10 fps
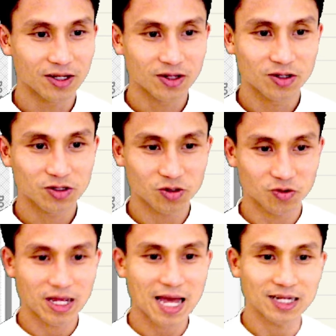so
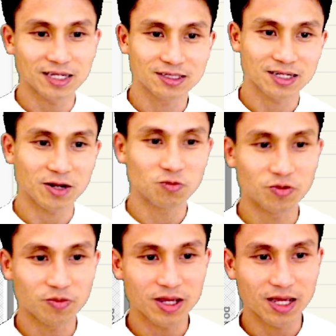that instead would
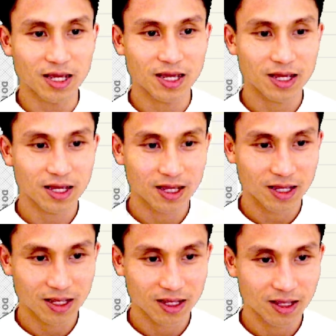be
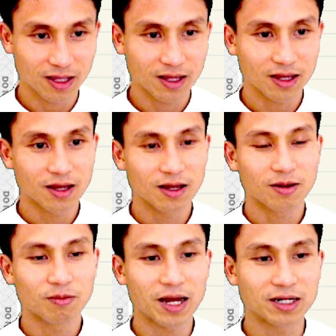
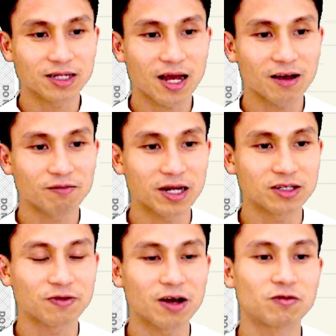minus a half minus
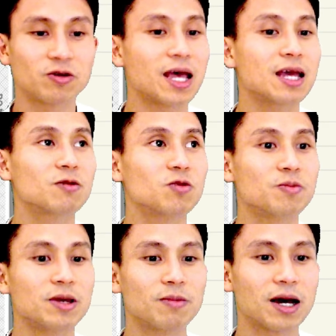5 over 8 would
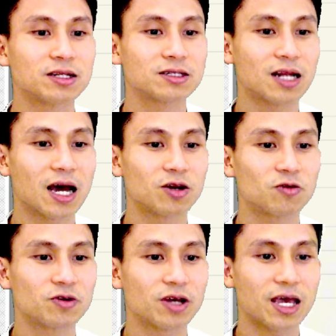be minus 9
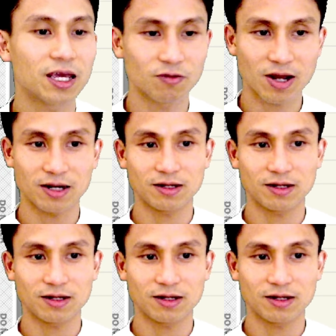over 8, right?